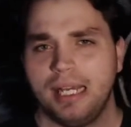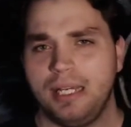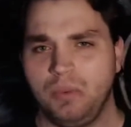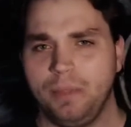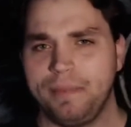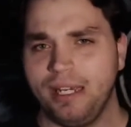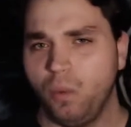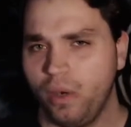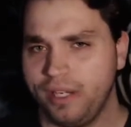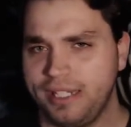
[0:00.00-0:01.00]
it will be a
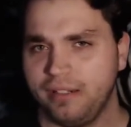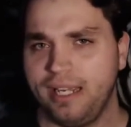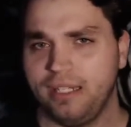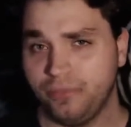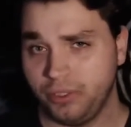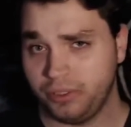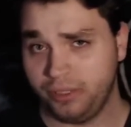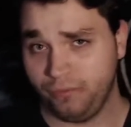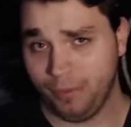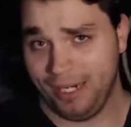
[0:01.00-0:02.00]
1 year
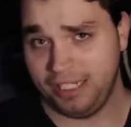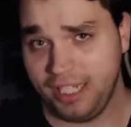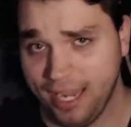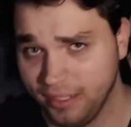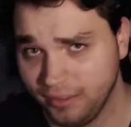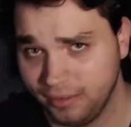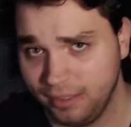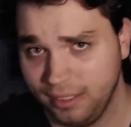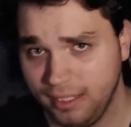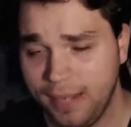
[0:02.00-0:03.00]
anniversary for my channel.
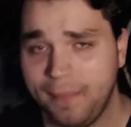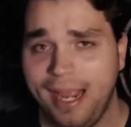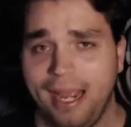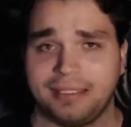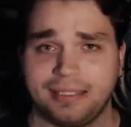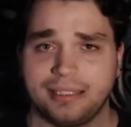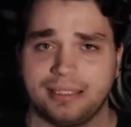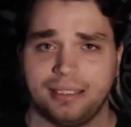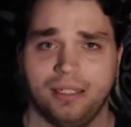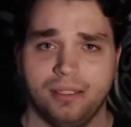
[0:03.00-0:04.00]
And I'm at
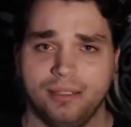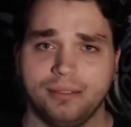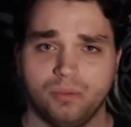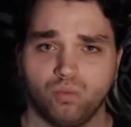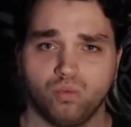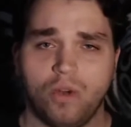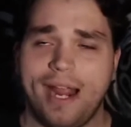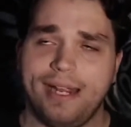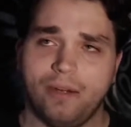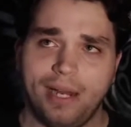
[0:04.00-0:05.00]

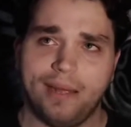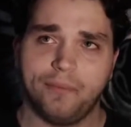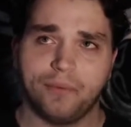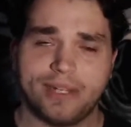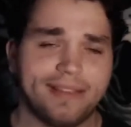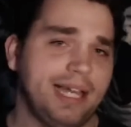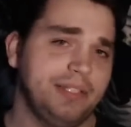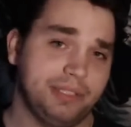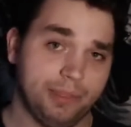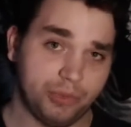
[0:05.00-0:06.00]
right around
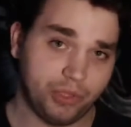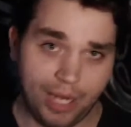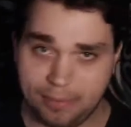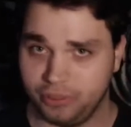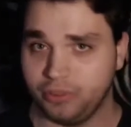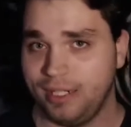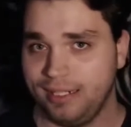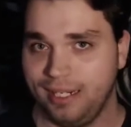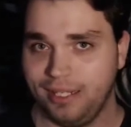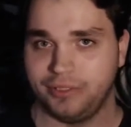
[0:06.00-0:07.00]
3,000 subscribers right
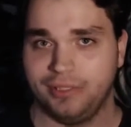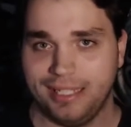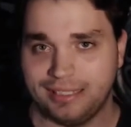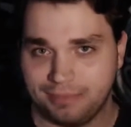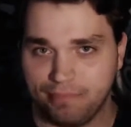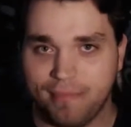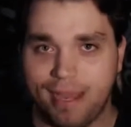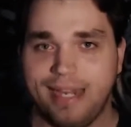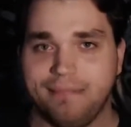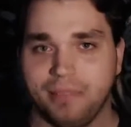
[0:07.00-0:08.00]
now. So that's
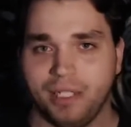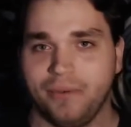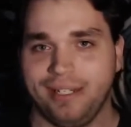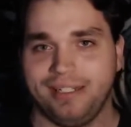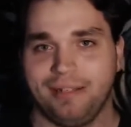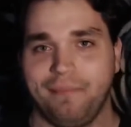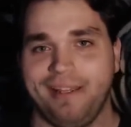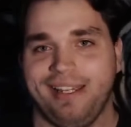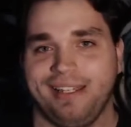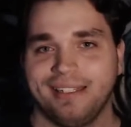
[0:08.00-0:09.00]
mind-blowing to
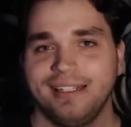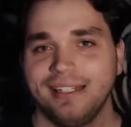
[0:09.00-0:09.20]
me.